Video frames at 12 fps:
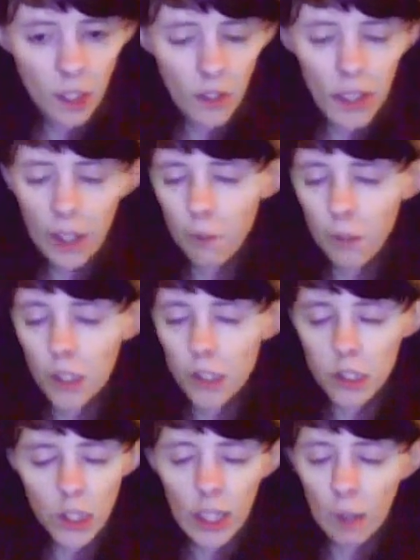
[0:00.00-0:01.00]
oh, we haven't really
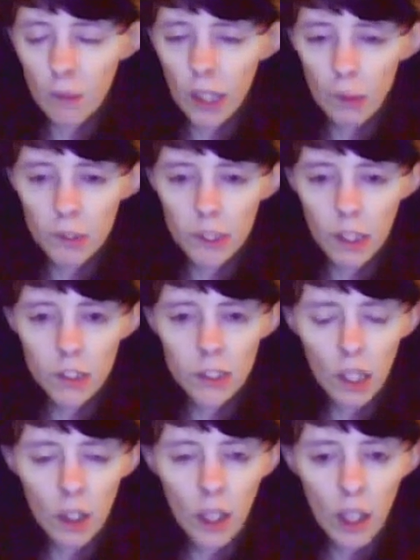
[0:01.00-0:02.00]
seen that many episodes,
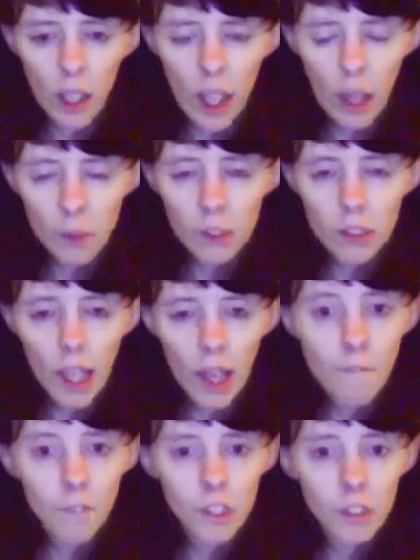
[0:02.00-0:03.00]
so
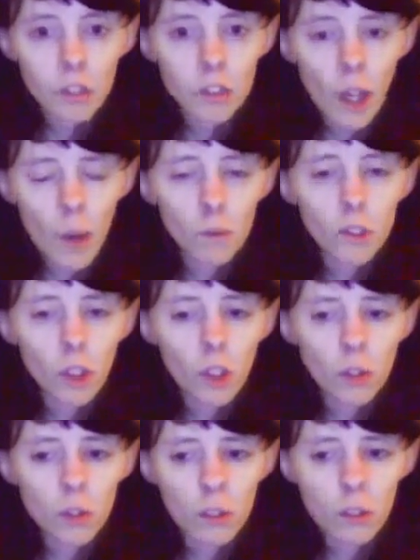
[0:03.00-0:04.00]
every single time it was
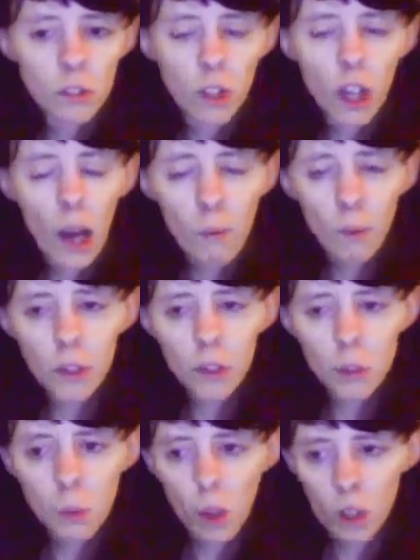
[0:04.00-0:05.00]
on drama, we
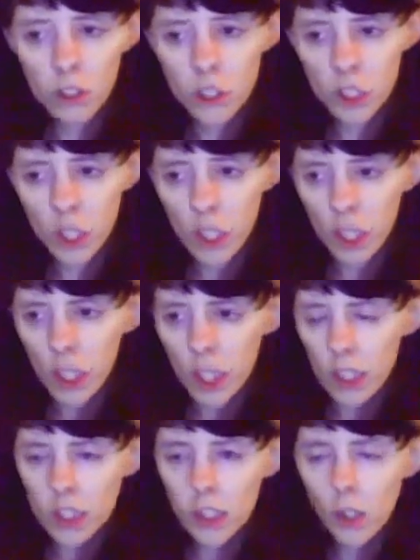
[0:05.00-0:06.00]
used to watch.
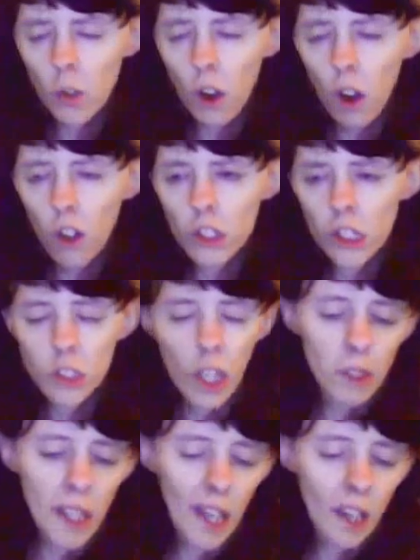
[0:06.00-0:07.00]
It's still on
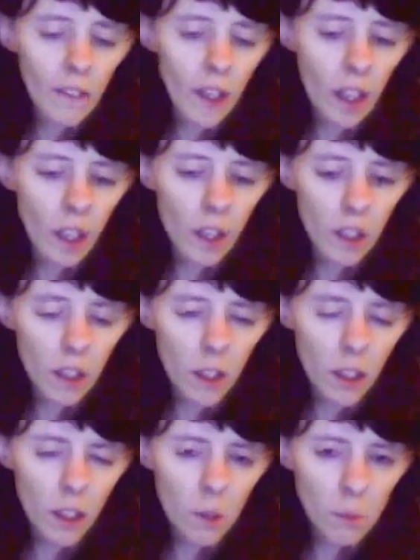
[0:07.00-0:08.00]
drama now and then,
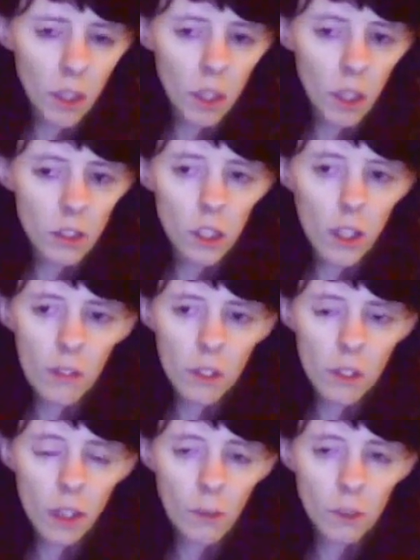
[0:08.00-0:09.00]
but I don't have
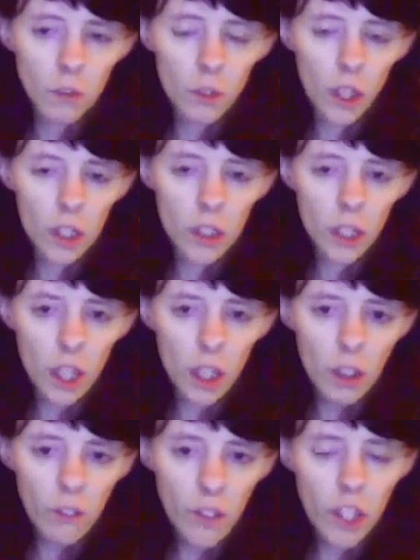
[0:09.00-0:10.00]
the time to really
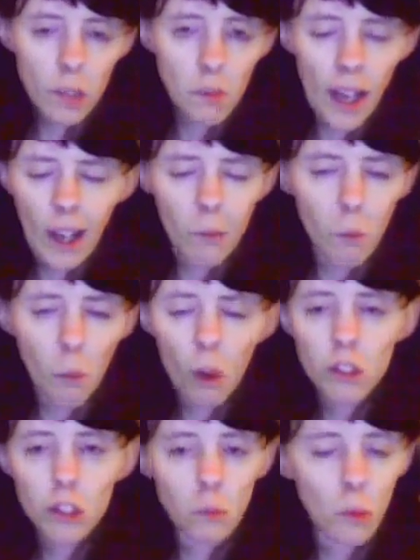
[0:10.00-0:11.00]
fish them out and
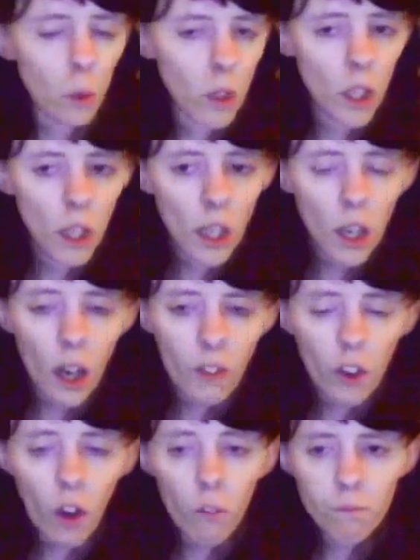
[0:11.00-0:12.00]
watch them all.
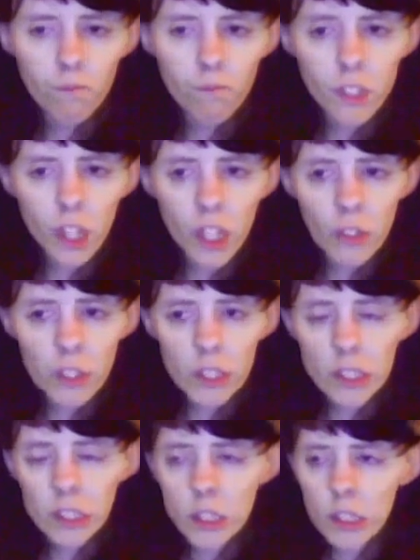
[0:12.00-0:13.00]
I've got
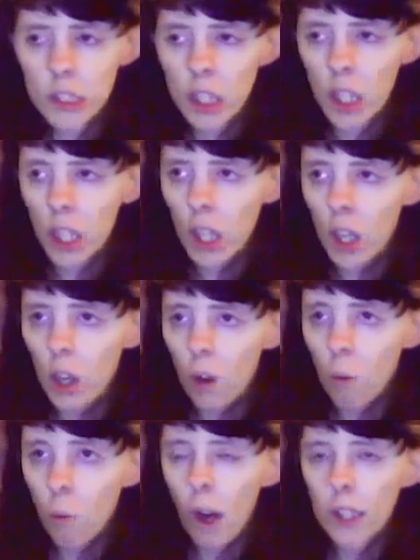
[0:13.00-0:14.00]
series
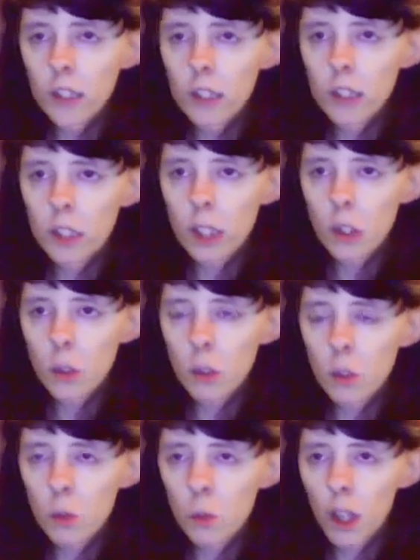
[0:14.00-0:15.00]
one,
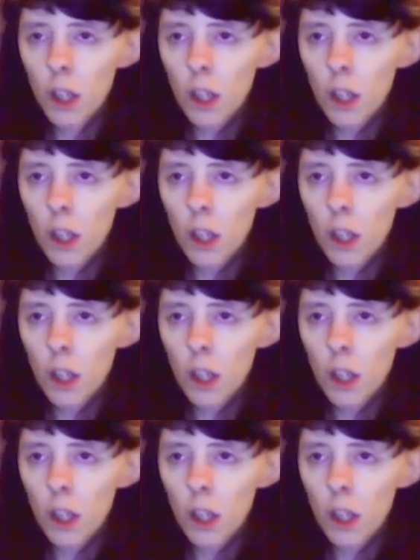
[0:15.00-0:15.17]
two,